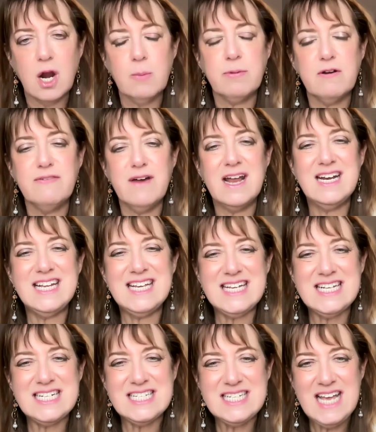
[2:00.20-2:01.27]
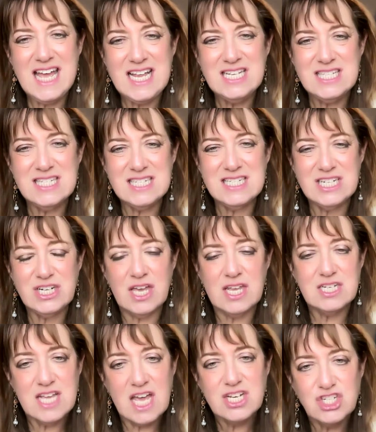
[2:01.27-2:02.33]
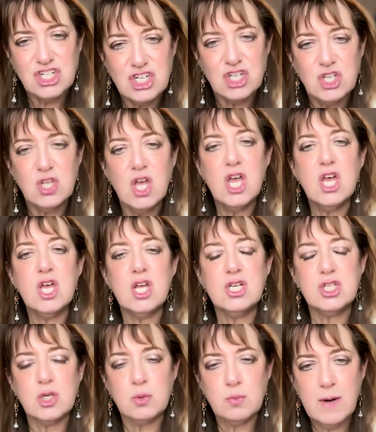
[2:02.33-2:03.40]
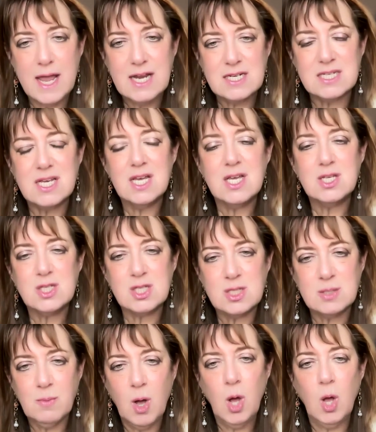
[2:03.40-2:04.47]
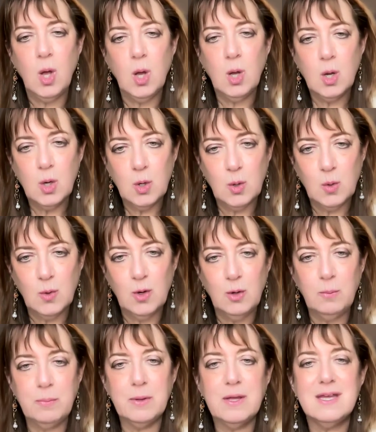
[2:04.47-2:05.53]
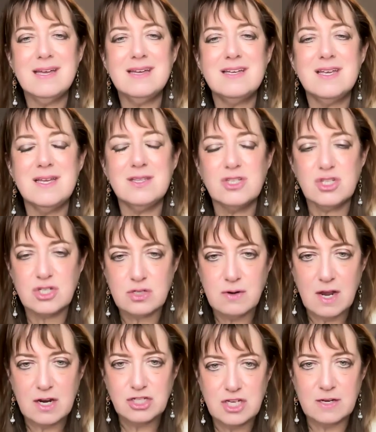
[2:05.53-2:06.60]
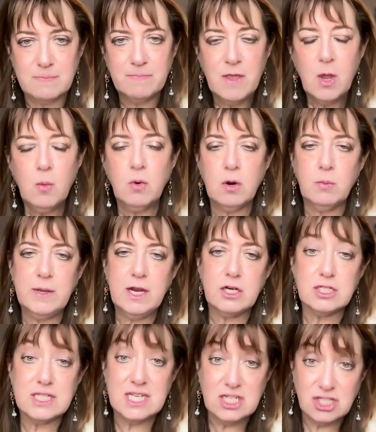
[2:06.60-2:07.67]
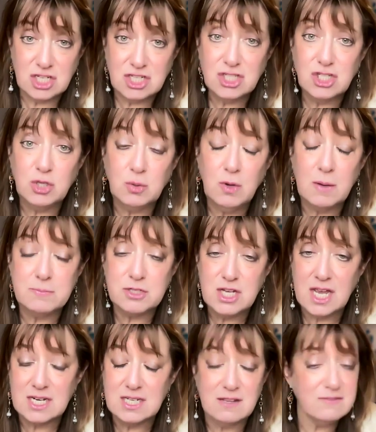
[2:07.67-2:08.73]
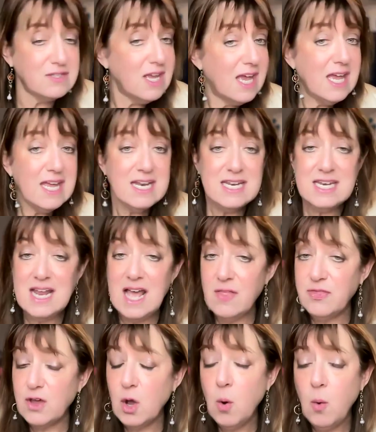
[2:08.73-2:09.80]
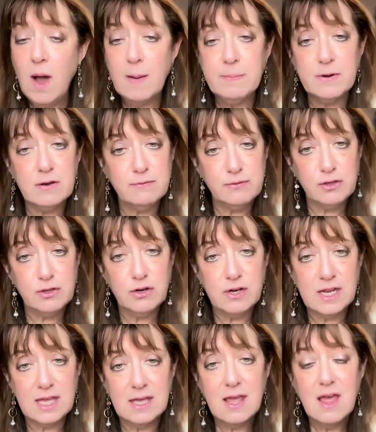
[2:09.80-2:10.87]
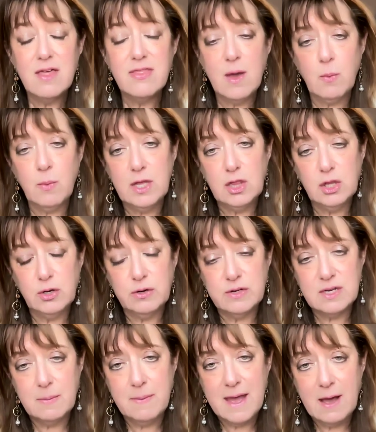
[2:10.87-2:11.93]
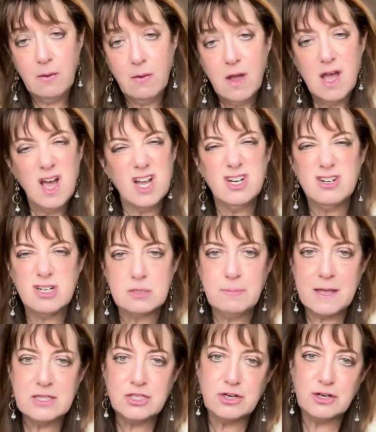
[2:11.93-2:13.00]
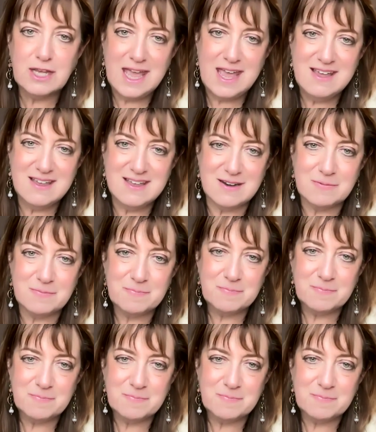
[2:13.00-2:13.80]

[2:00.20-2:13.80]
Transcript: are providing intentional, direct, small group instruction, where we are teaching to objectives, not the cooperative learning that we learned about under Spencer Kagan.